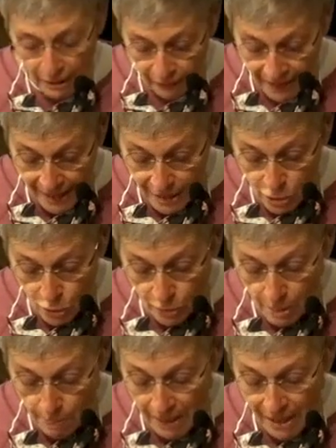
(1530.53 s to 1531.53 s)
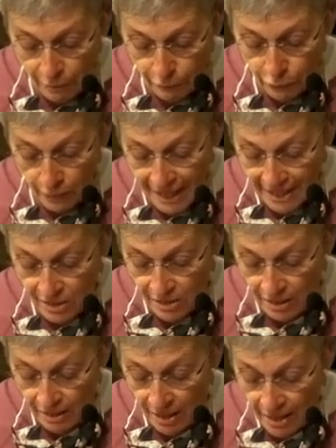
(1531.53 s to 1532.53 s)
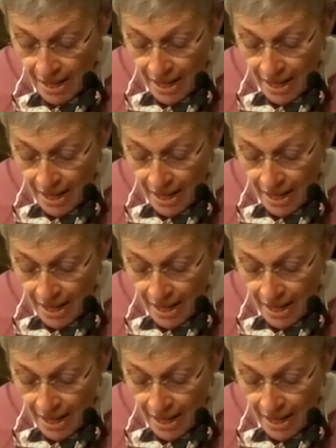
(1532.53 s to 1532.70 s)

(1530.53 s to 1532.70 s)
if occasionally painful, lesson